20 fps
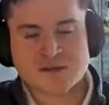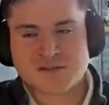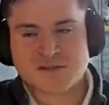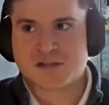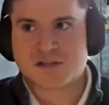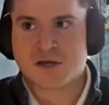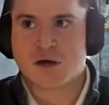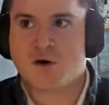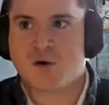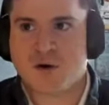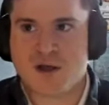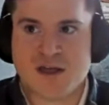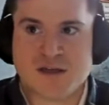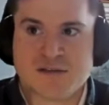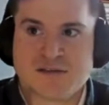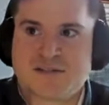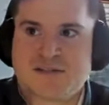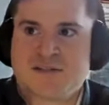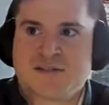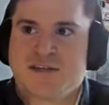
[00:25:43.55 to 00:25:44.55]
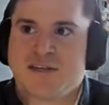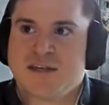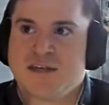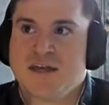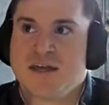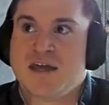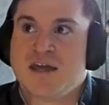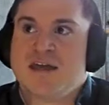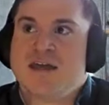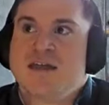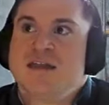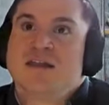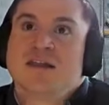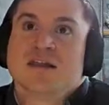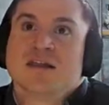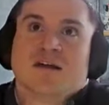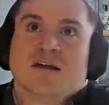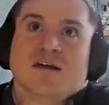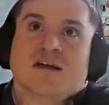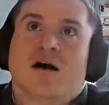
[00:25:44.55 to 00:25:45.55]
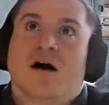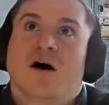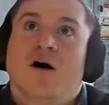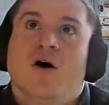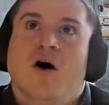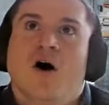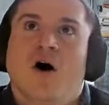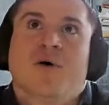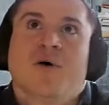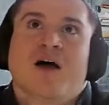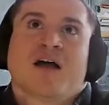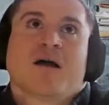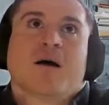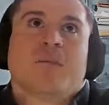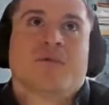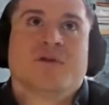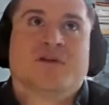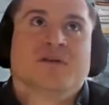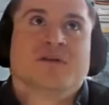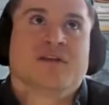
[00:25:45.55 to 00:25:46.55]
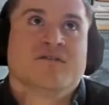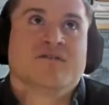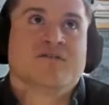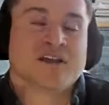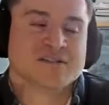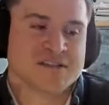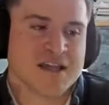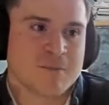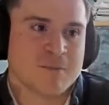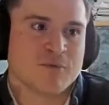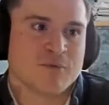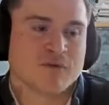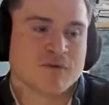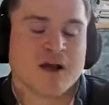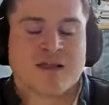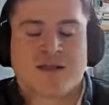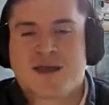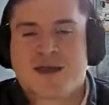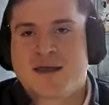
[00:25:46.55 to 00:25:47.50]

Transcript: So I'll back up and give an example, right?